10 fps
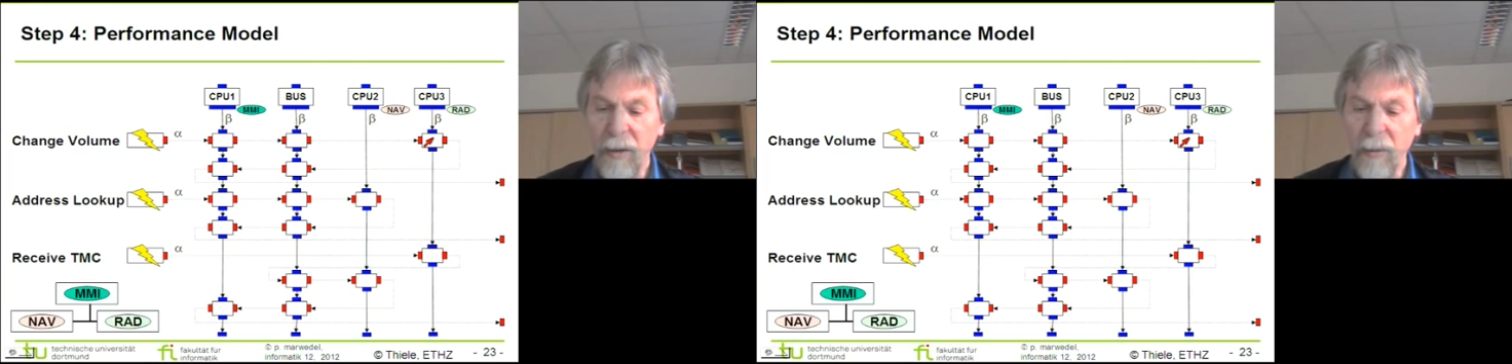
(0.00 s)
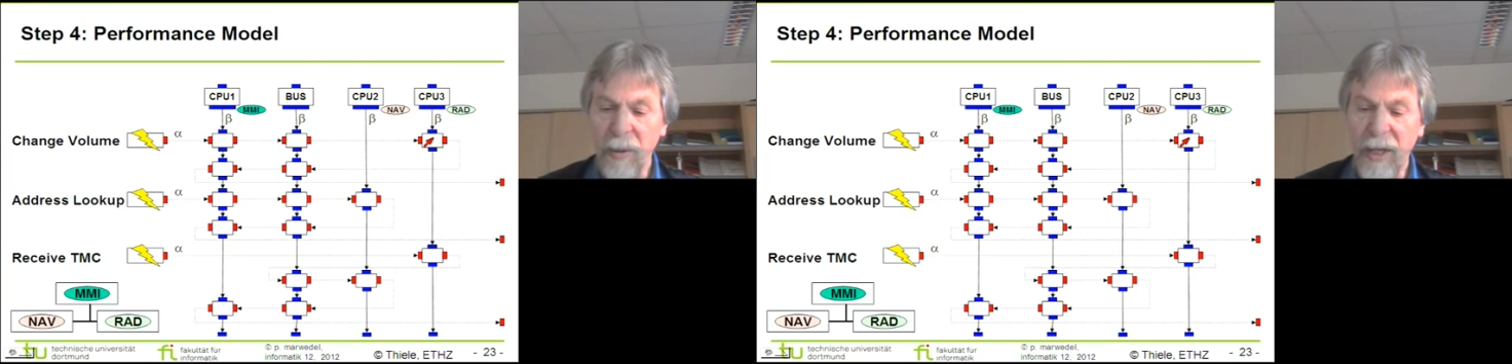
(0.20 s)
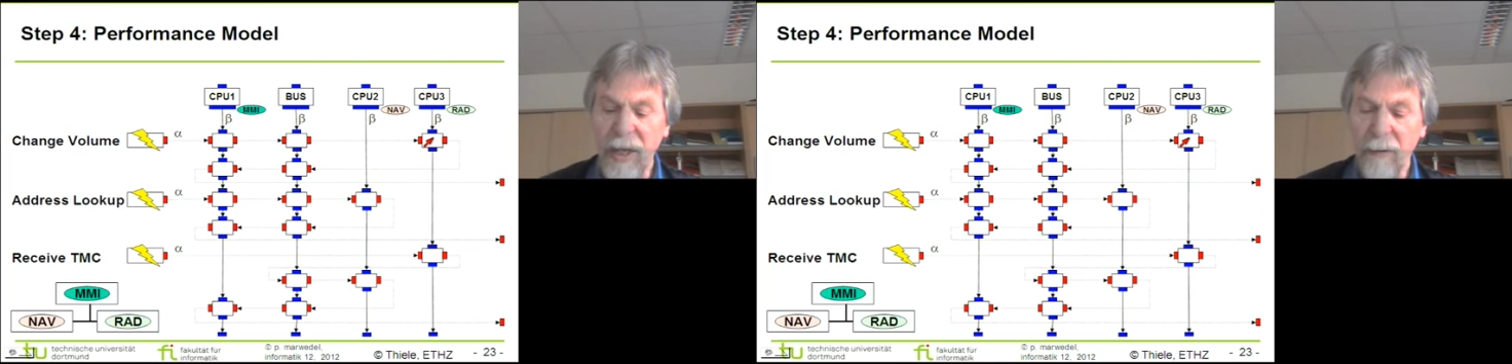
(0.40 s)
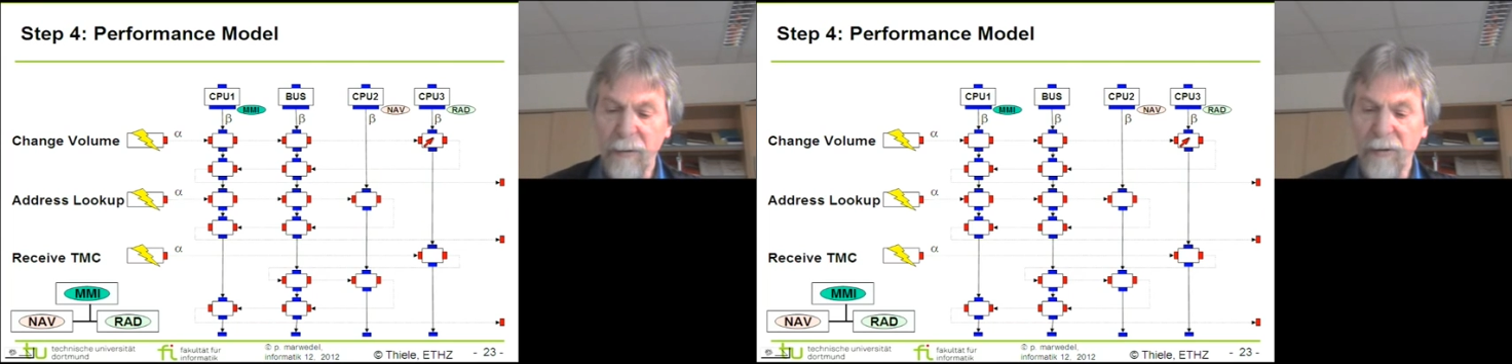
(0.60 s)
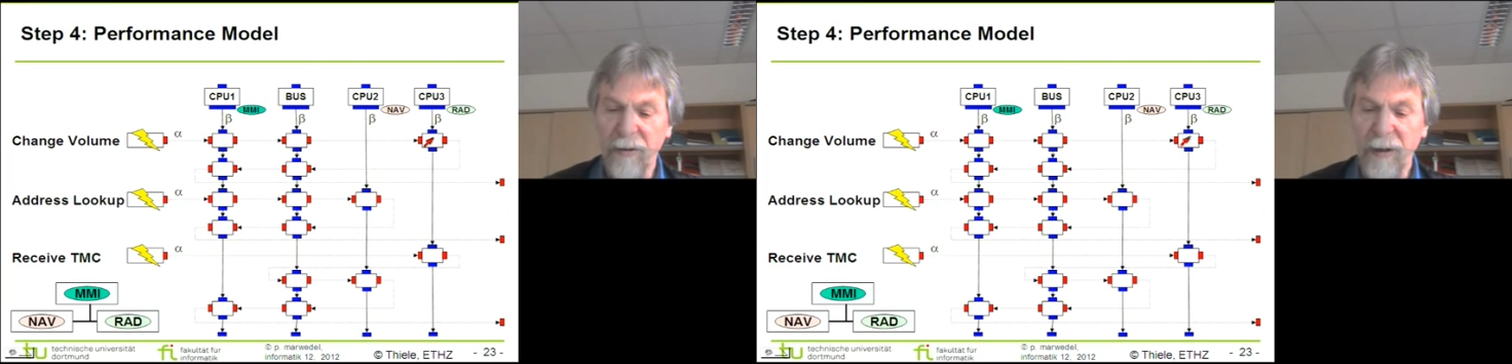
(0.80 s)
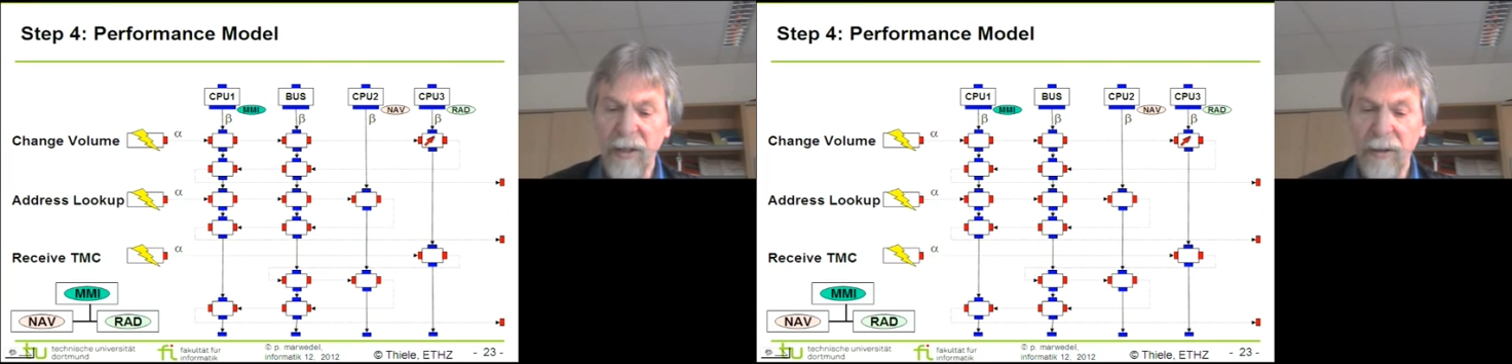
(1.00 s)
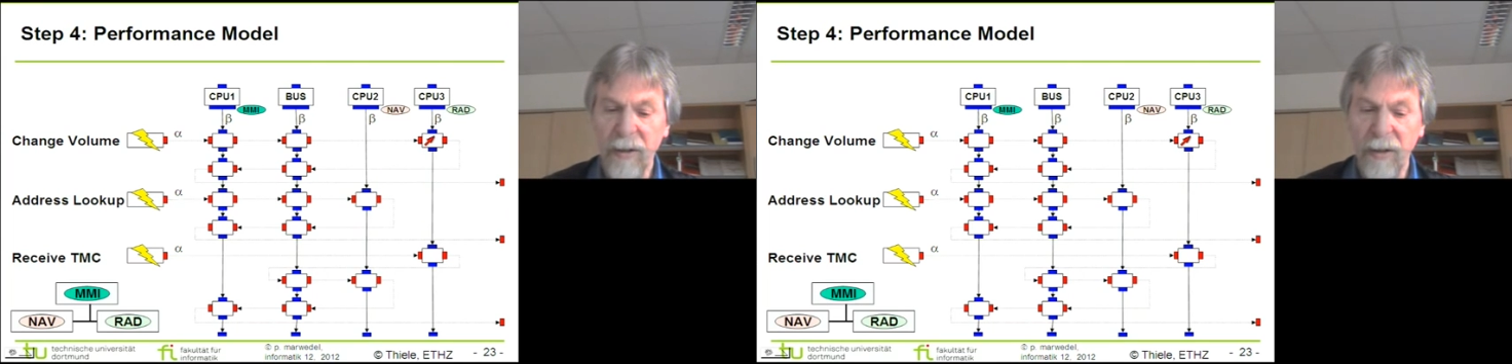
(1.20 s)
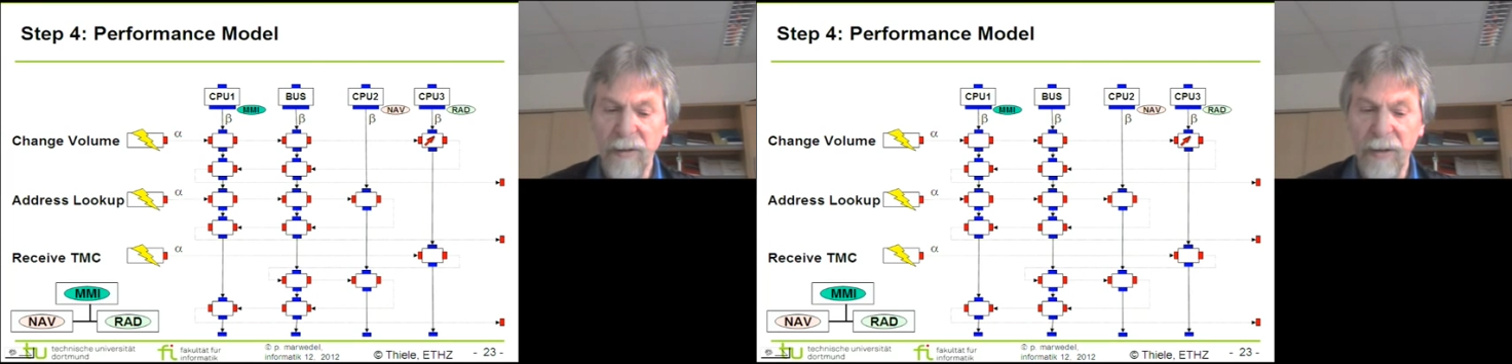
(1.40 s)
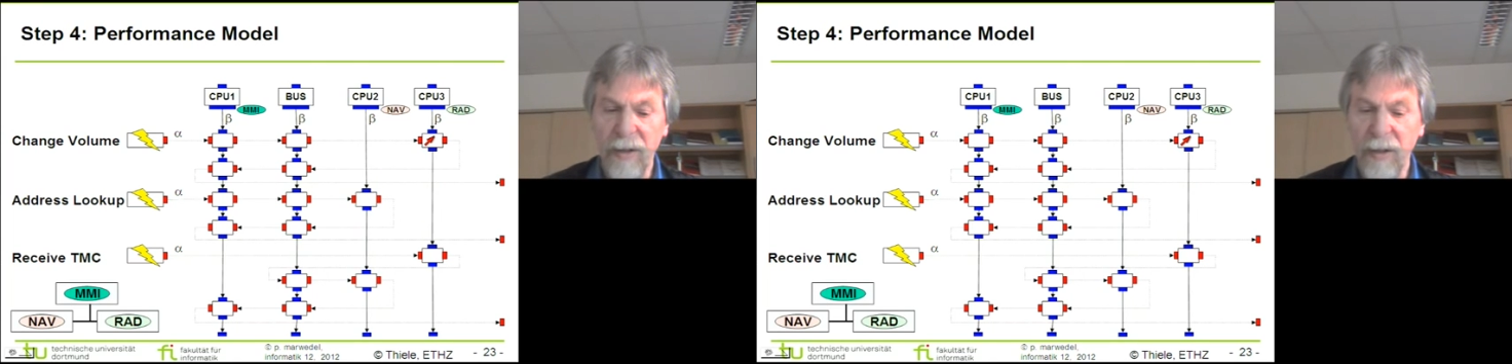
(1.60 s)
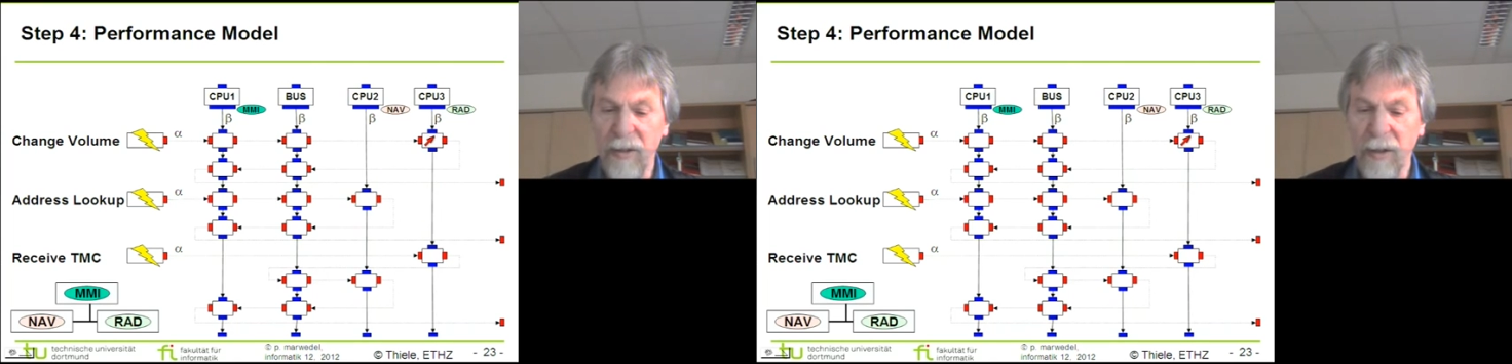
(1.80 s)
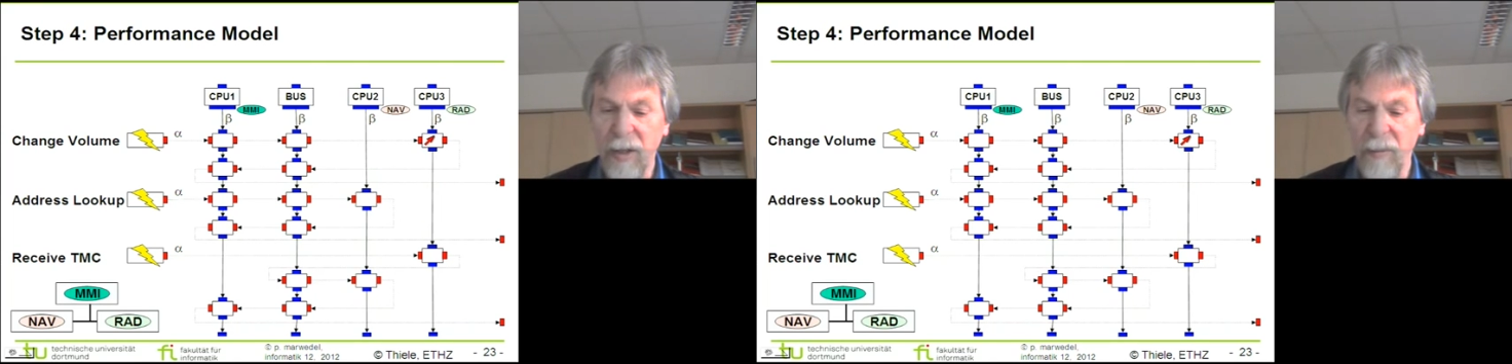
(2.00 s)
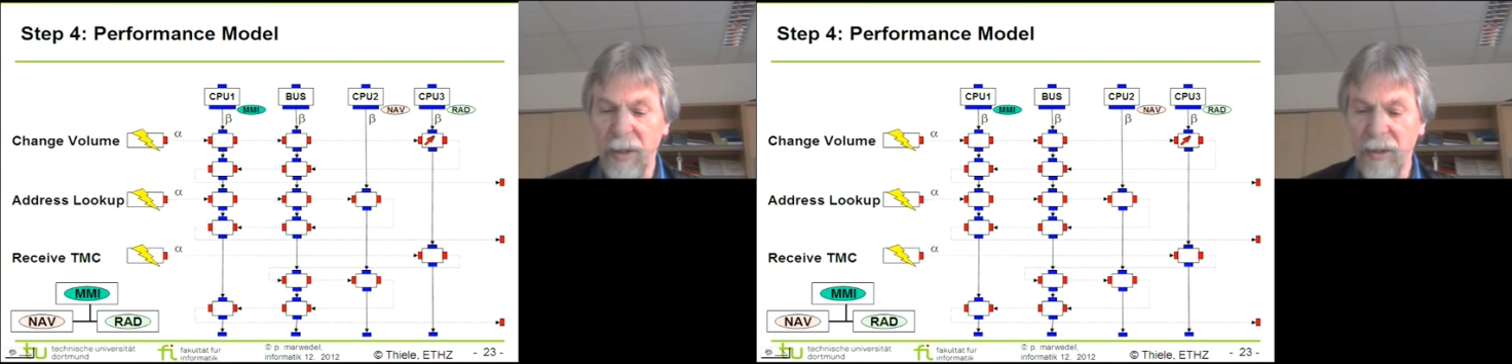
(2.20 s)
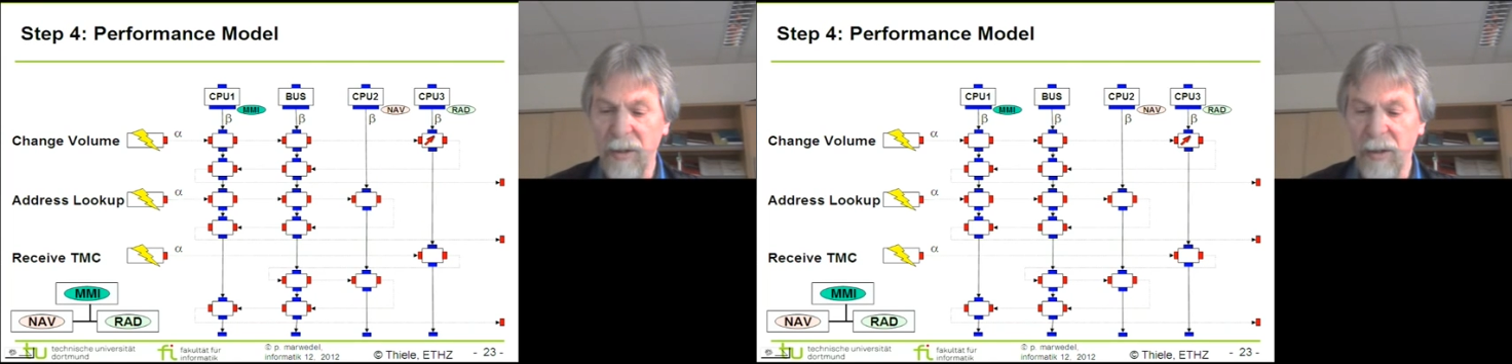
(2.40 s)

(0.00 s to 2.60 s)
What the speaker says: we have to send the incoming